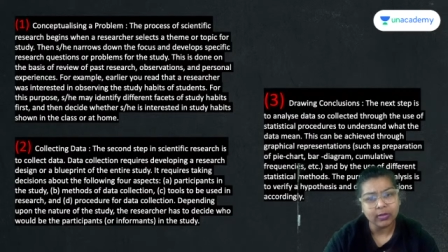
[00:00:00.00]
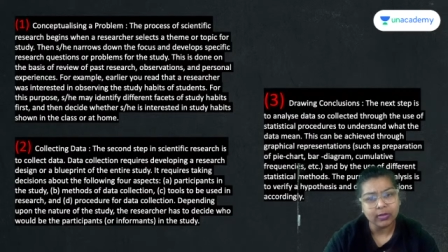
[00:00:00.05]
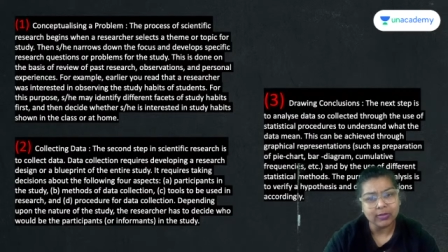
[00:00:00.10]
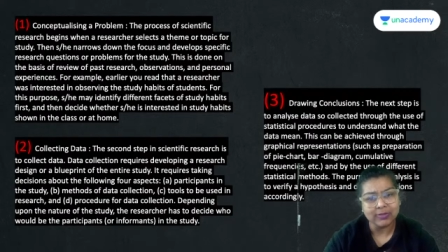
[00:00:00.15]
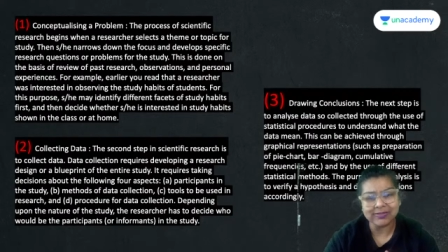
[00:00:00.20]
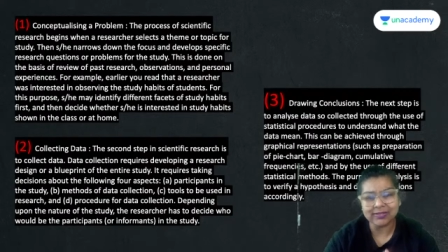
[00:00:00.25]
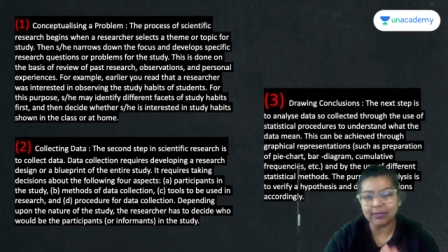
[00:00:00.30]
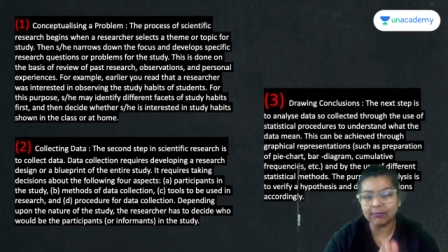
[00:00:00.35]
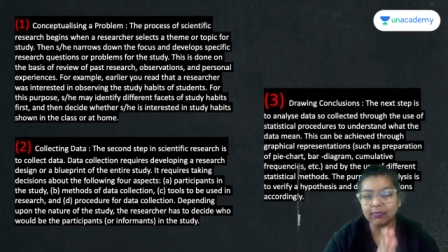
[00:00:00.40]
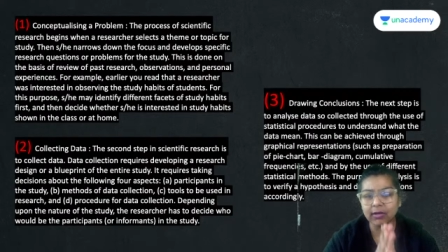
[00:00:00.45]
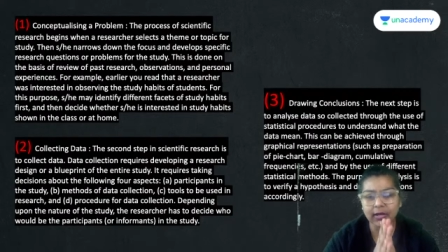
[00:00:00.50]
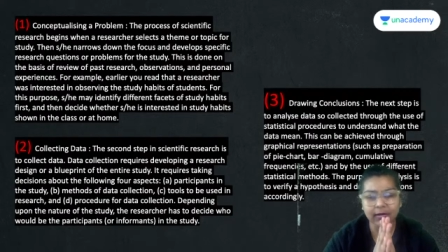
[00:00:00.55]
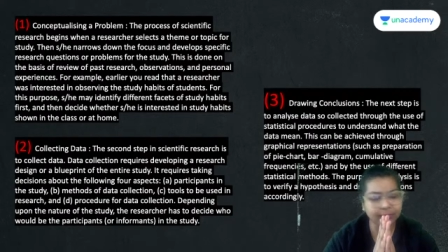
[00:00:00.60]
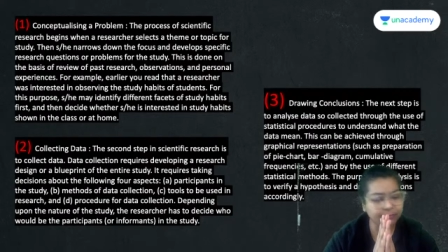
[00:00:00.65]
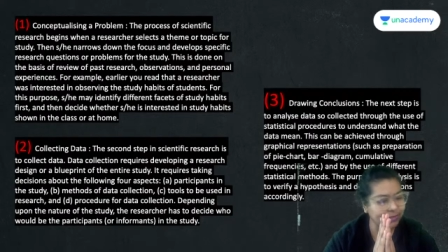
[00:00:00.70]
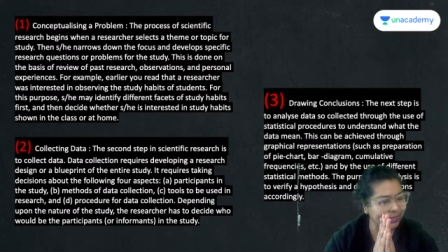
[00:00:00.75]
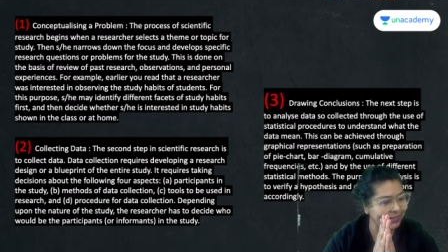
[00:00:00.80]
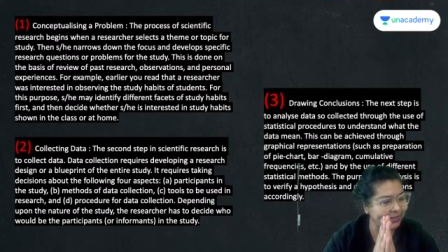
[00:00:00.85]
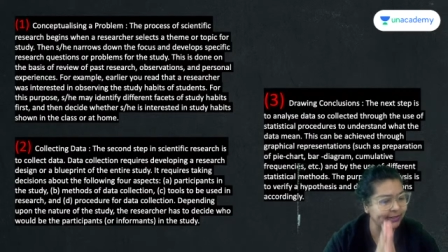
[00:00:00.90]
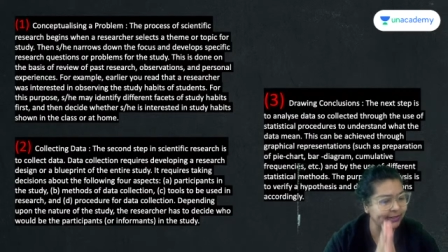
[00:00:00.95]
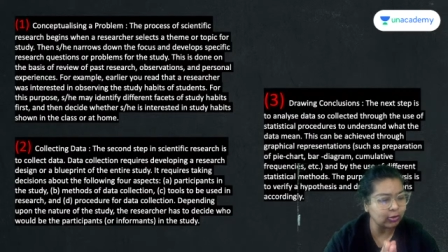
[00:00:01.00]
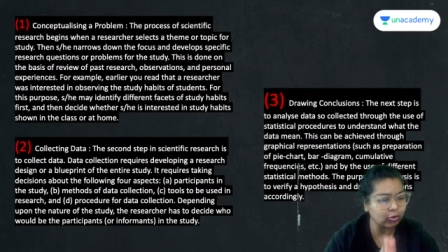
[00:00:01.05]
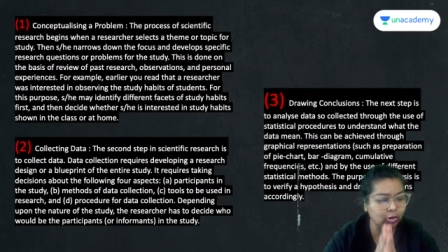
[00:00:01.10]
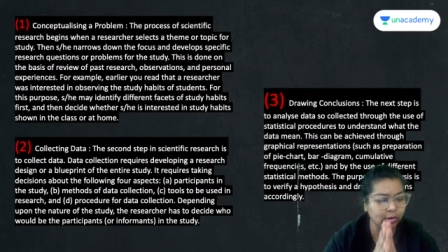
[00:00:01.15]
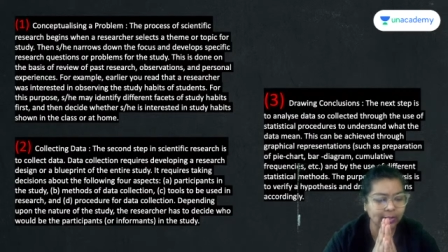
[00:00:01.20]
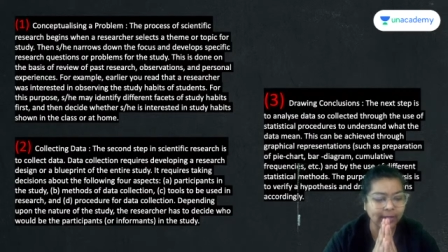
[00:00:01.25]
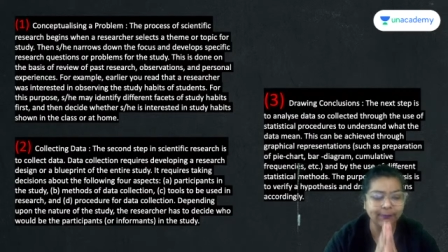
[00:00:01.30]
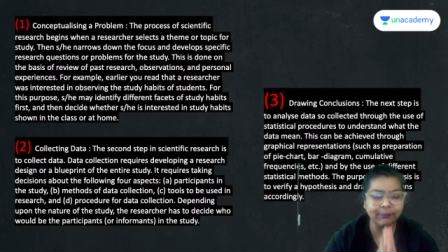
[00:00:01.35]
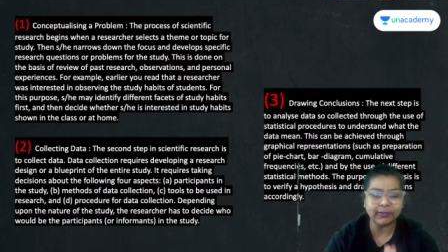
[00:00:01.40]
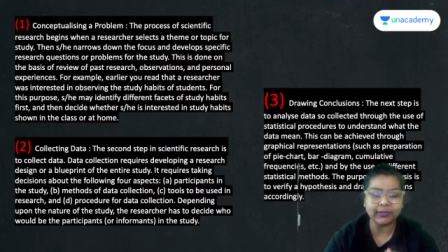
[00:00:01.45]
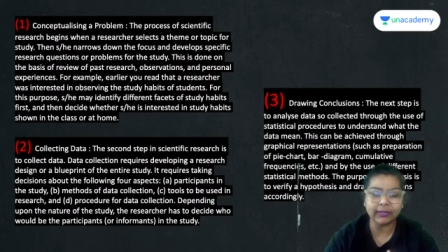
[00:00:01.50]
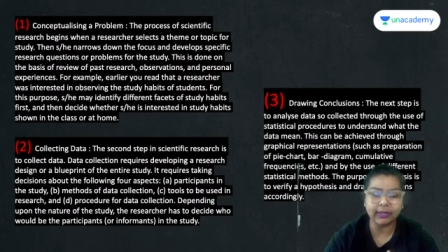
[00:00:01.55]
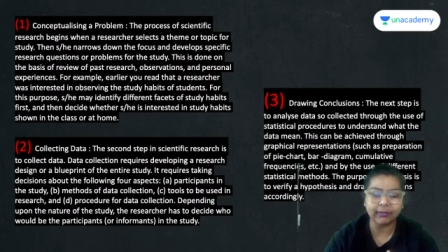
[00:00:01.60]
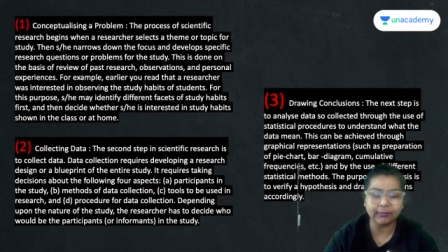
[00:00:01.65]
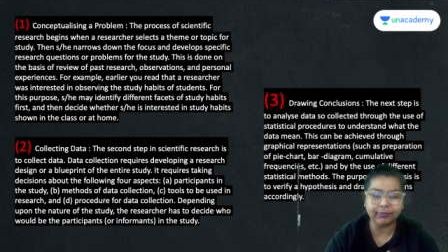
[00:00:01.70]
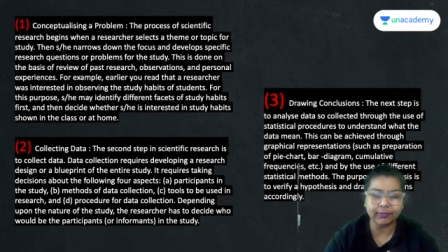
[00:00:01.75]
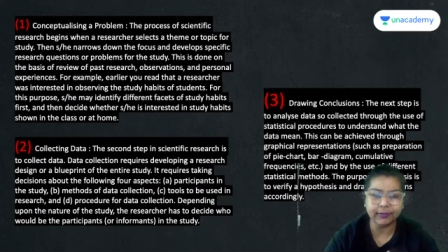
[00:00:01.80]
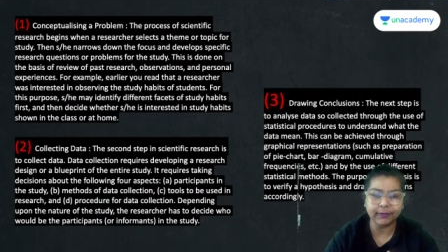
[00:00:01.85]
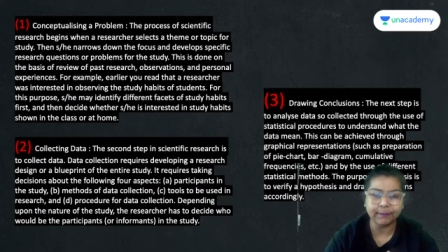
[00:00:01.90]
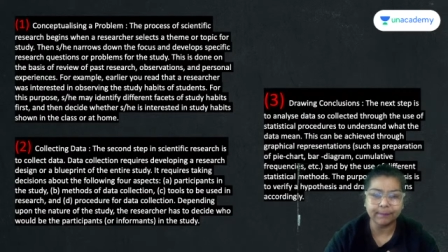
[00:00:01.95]
some are NA not
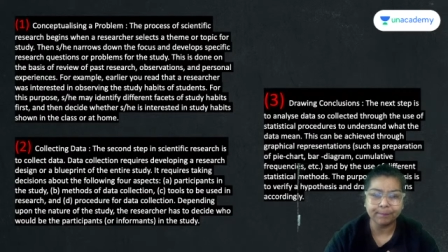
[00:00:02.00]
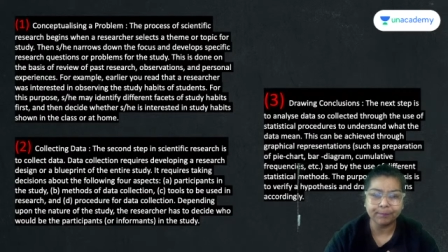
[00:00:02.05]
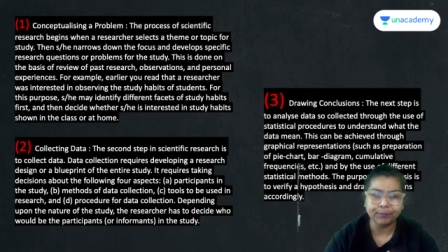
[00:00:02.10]
applicable.